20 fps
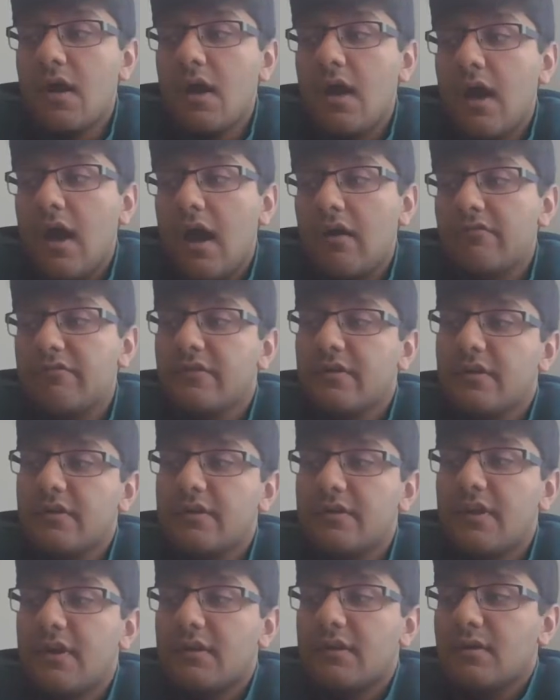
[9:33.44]
I figured
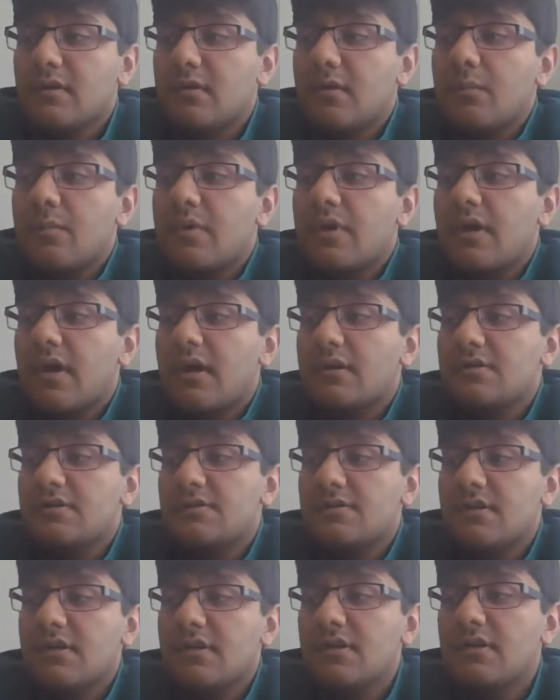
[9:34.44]
that the
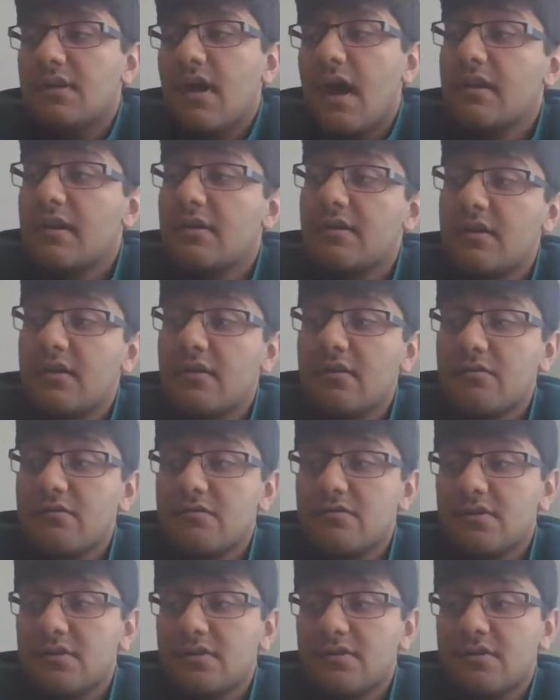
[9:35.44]
PHE dietary
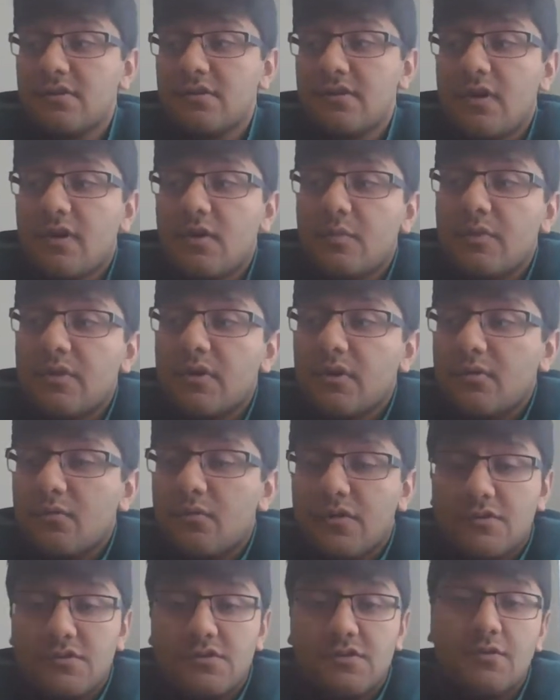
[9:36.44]
restriction therapy, which
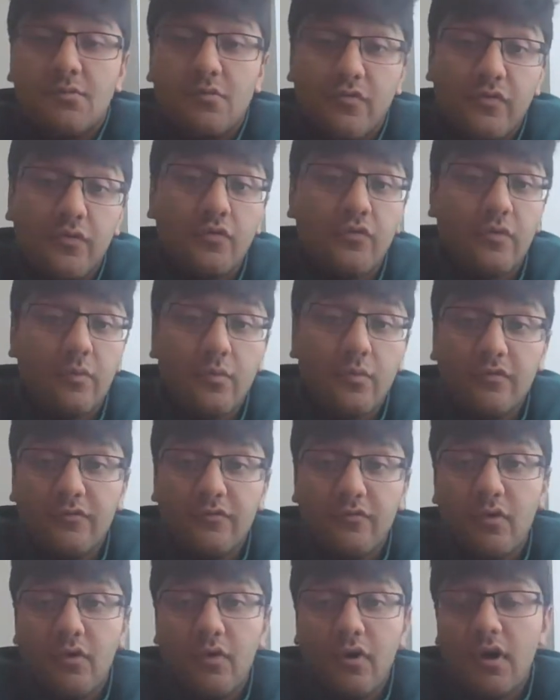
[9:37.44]
she was using
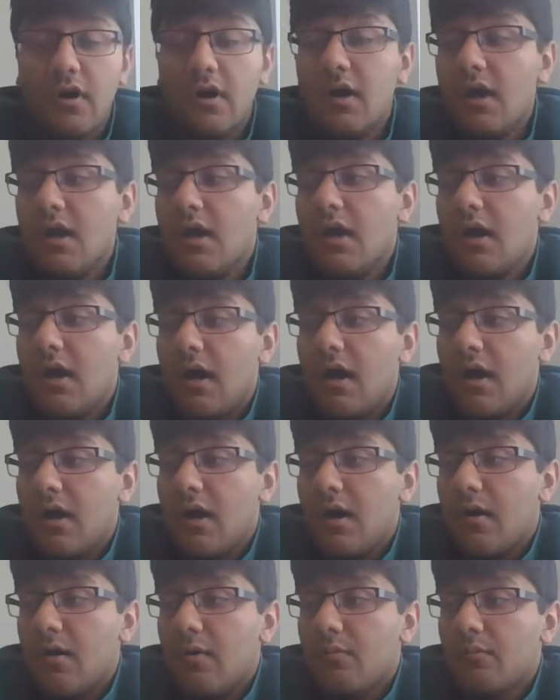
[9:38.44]
before,
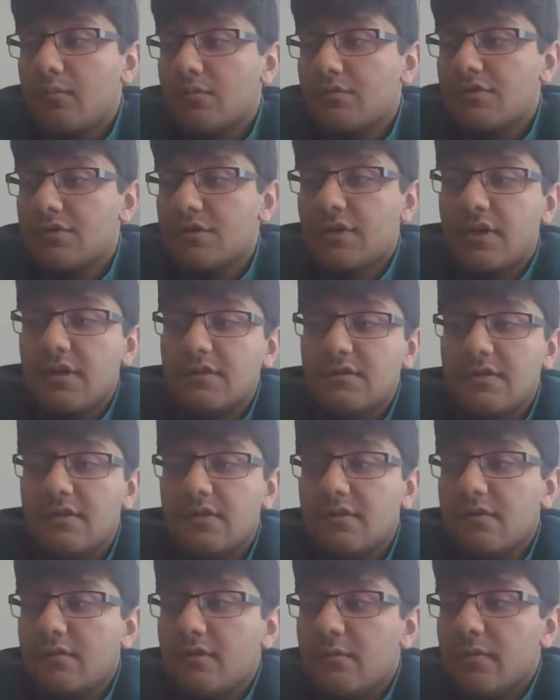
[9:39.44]
should
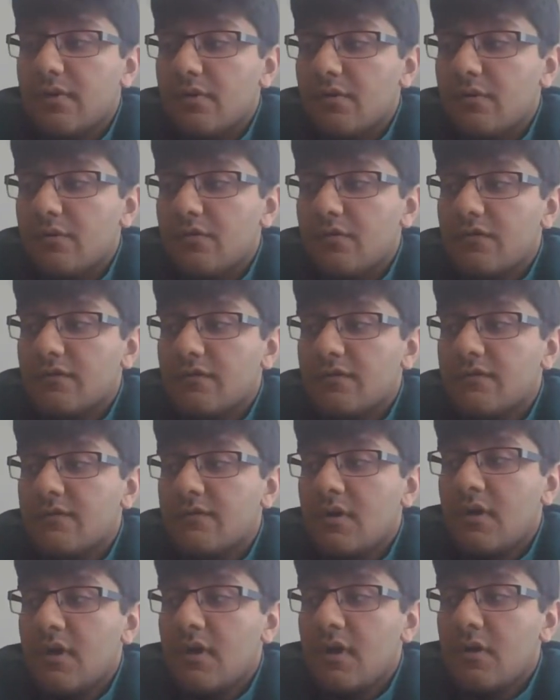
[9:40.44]
continue to be used
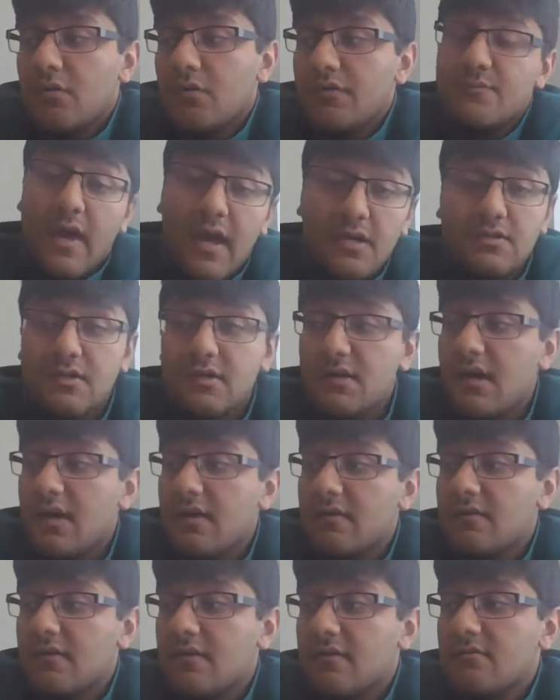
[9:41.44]
with this
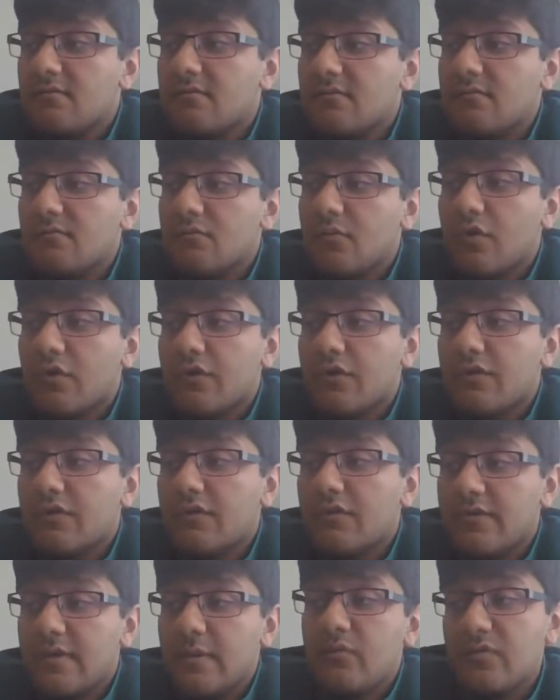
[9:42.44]
patient, as it
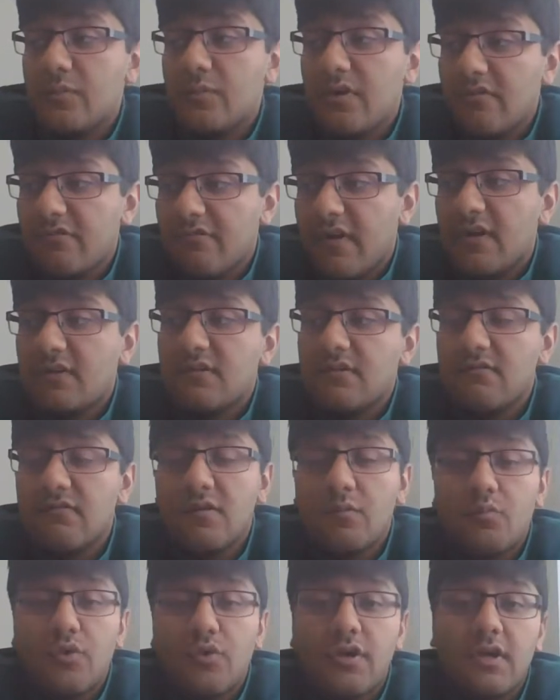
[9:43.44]
seems to be
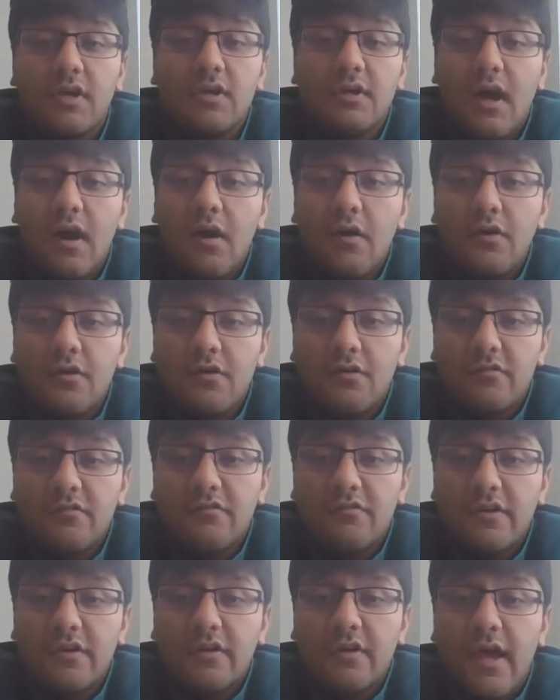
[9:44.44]
effective in bringing down her
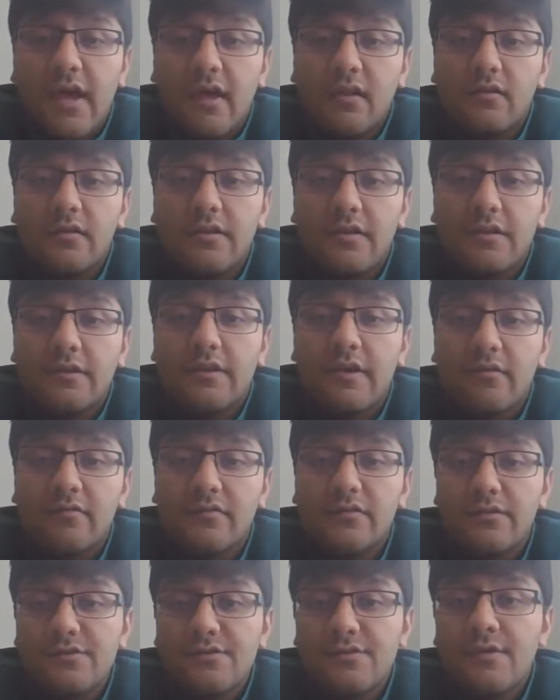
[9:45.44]
phenylalanine
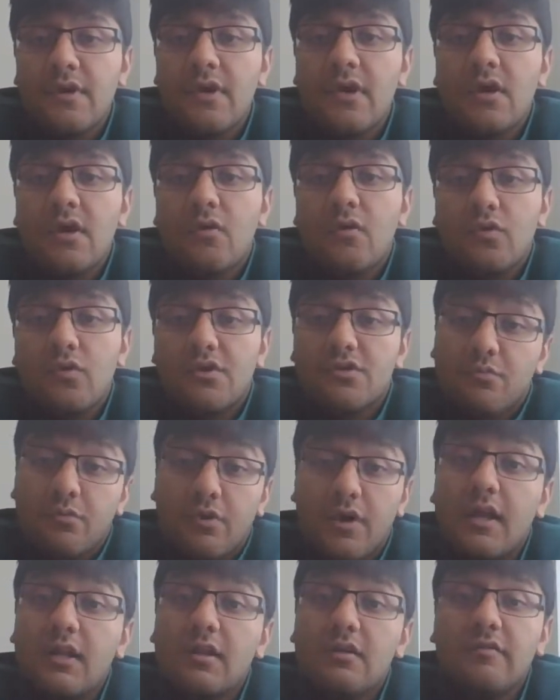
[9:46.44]
levels,
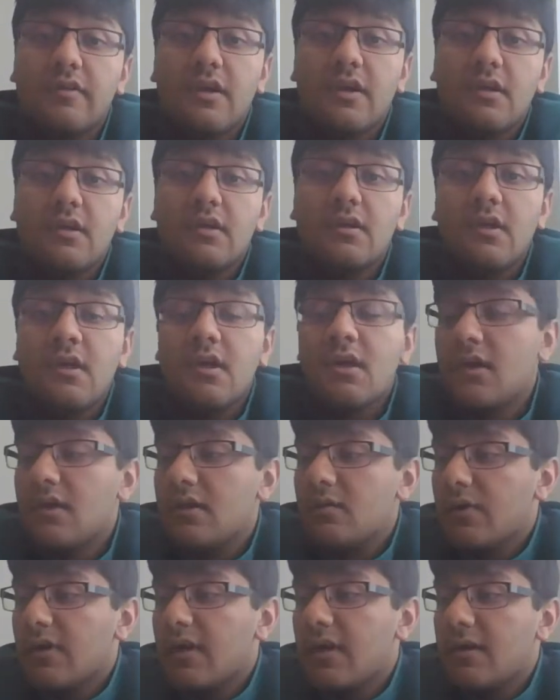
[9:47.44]
which were elevated
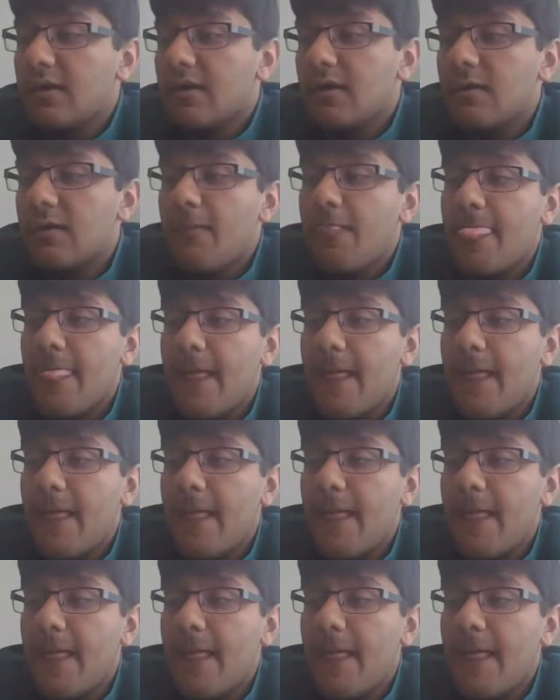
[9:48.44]
in the beginning.